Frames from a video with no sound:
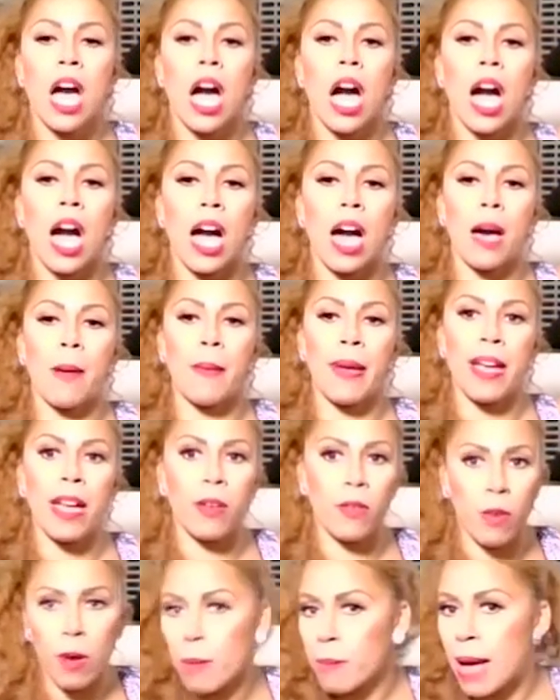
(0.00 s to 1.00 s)

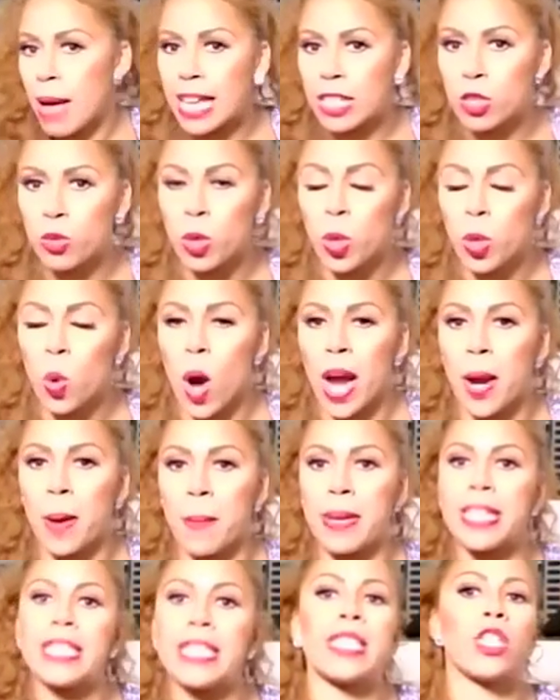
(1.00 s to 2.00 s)
and mask
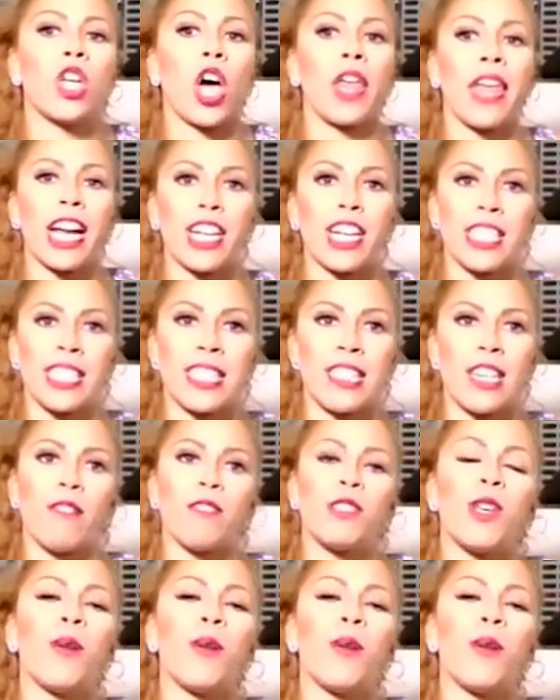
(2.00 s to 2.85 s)
requirements and all that good stuff.